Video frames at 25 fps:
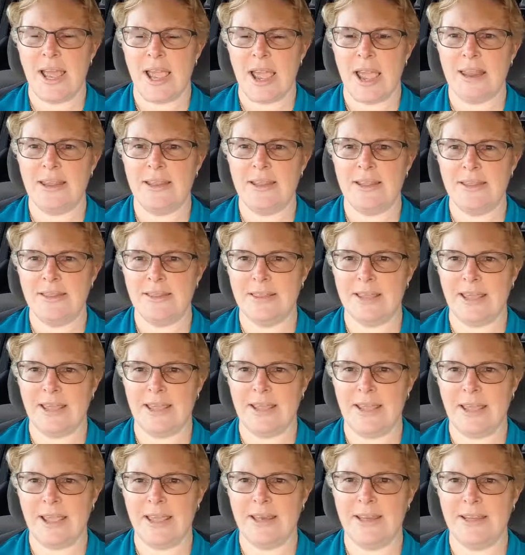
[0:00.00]
And in
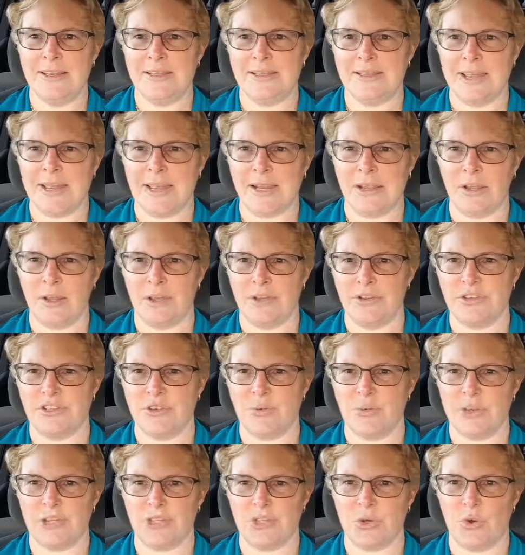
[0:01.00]
there, any downloads
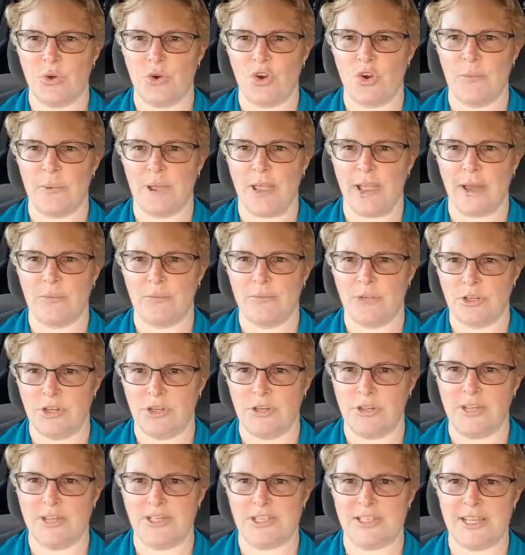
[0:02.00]
that we talk about
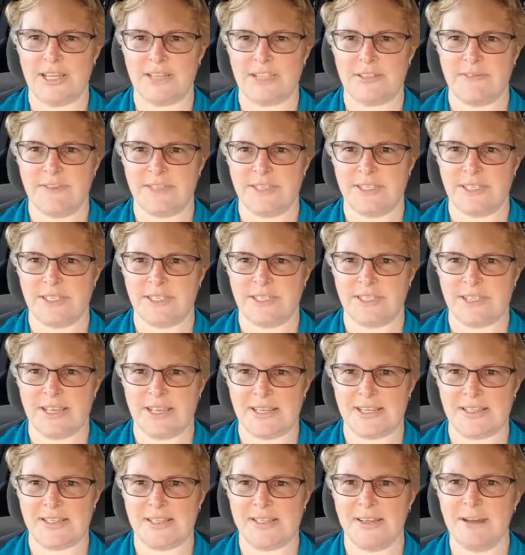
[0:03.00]
in the Zest for
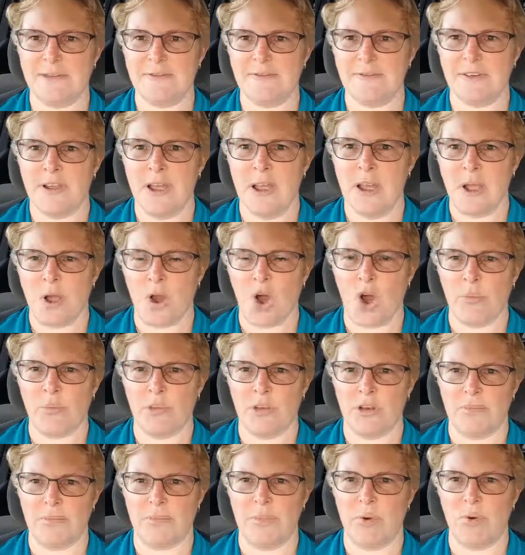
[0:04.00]
Success stuff, I'm
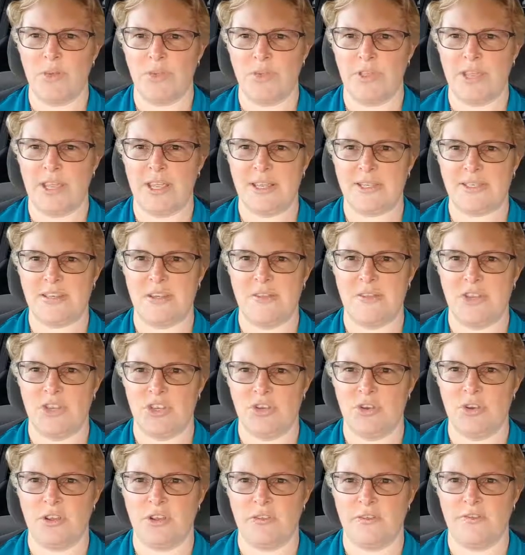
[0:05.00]
going to put there so that
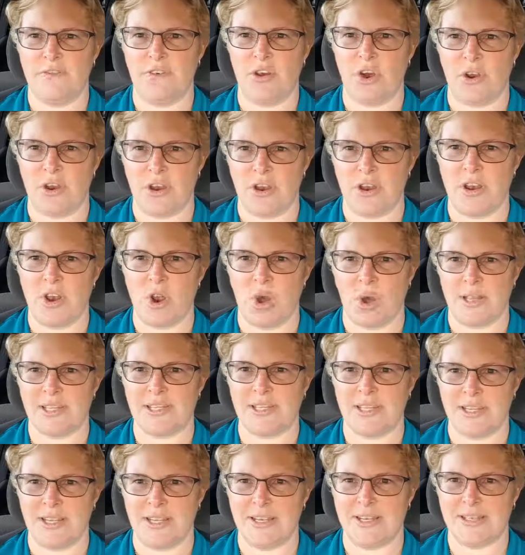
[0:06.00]
you can find it
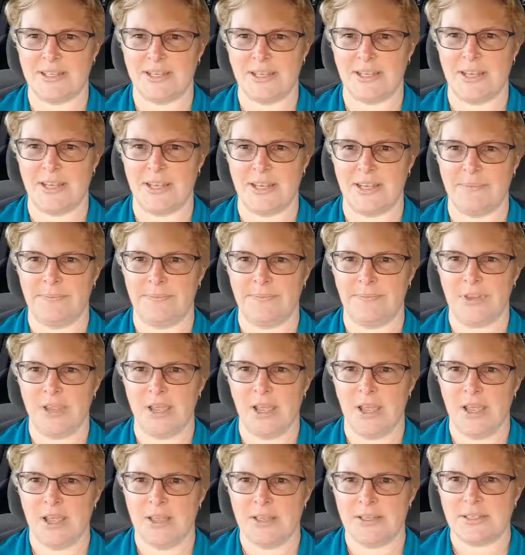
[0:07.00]
nice and easily.
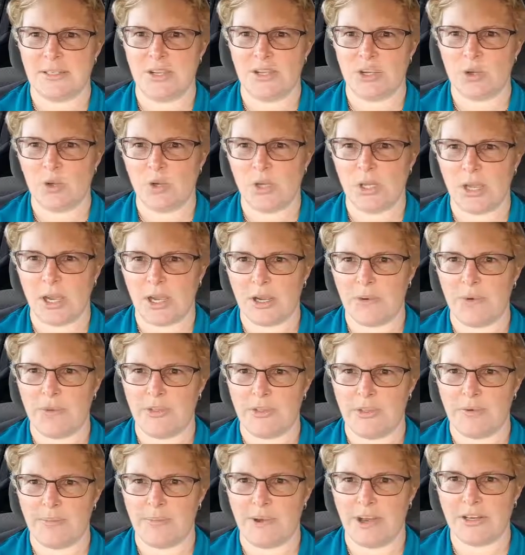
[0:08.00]
So good luck
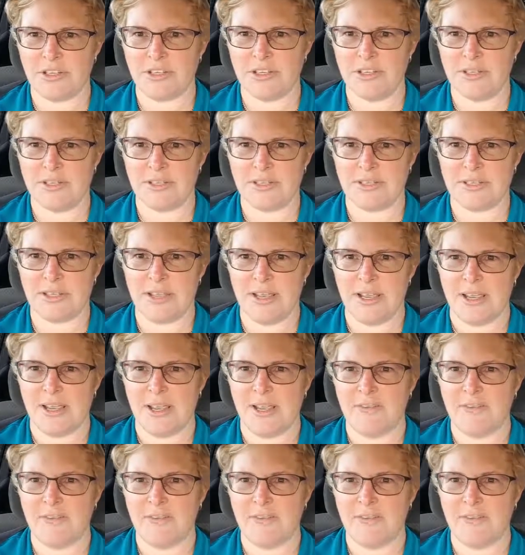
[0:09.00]
with your budgets.